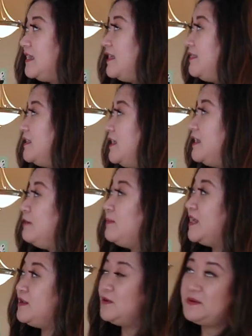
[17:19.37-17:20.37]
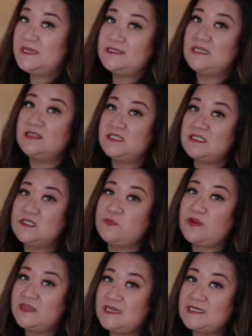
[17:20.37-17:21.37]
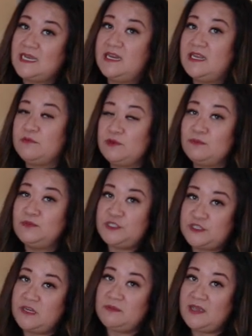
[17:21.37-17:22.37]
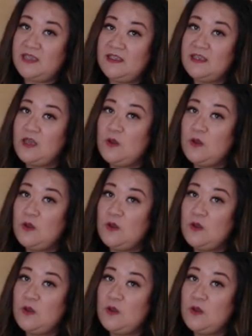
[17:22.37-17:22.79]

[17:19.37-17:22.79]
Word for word: And then you might notice that this is where the dining room should be.